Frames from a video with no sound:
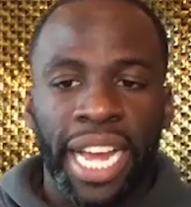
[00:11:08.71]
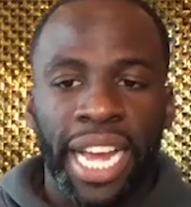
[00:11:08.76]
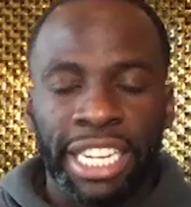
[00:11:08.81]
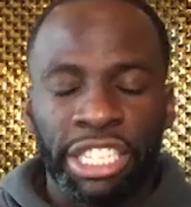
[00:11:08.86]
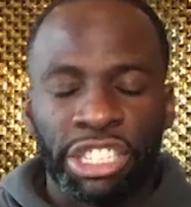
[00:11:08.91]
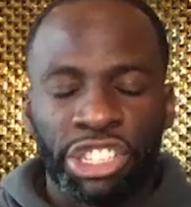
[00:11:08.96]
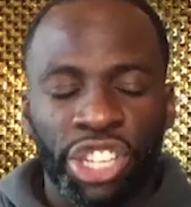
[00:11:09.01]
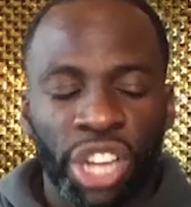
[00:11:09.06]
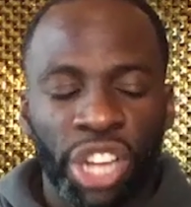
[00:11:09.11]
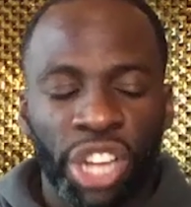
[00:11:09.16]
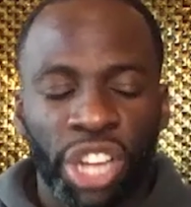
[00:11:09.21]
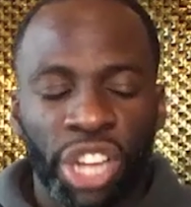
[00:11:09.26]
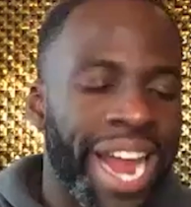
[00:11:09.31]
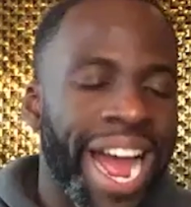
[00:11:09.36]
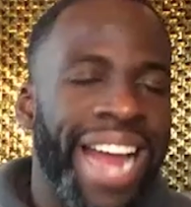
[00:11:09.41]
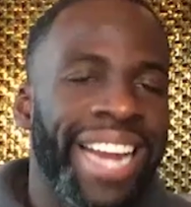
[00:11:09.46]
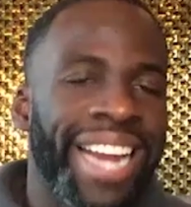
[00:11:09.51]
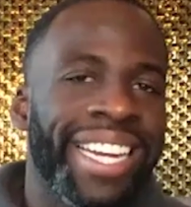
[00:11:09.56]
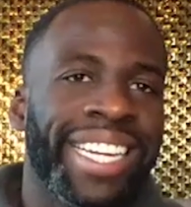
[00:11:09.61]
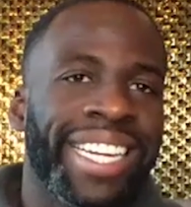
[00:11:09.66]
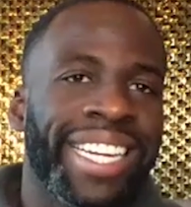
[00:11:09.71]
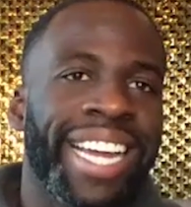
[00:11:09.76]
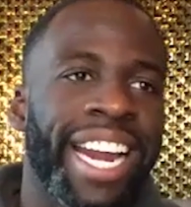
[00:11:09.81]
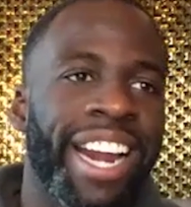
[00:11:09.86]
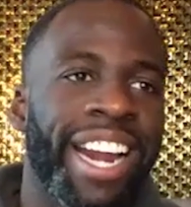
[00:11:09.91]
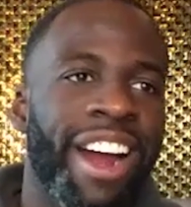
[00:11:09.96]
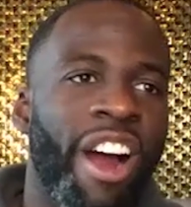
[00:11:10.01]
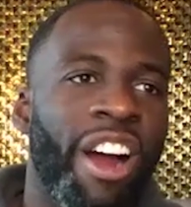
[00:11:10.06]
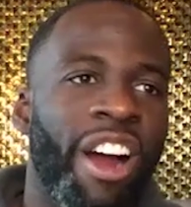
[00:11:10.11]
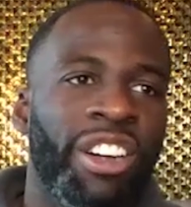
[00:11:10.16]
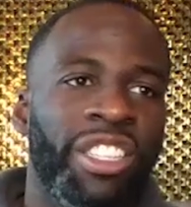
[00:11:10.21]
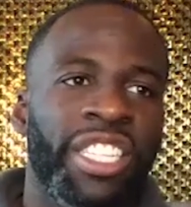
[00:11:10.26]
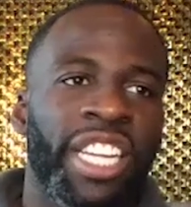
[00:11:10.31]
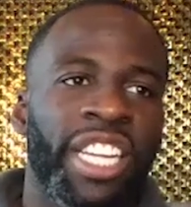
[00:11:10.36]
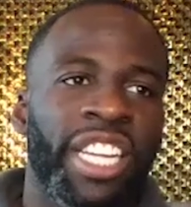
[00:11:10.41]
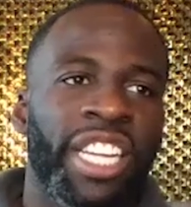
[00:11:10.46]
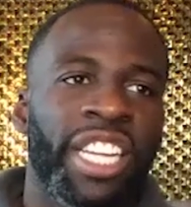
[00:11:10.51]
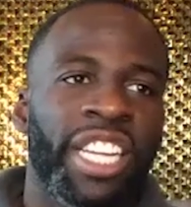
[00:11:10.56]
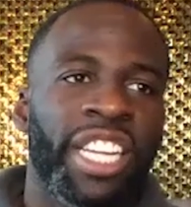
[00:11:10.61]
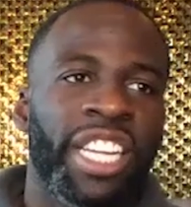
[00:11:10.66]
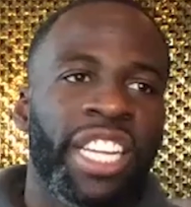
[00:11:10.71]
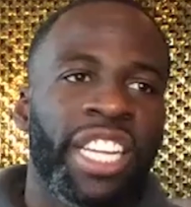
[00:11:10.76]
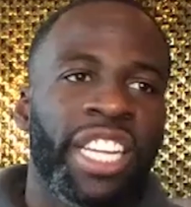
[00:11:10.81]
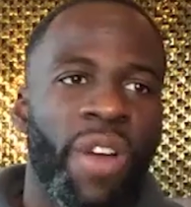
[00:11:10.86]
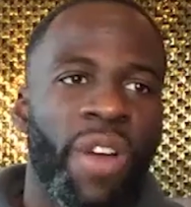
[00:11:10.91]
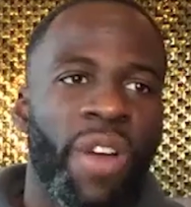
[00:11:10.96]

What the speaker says: And so when I look at our team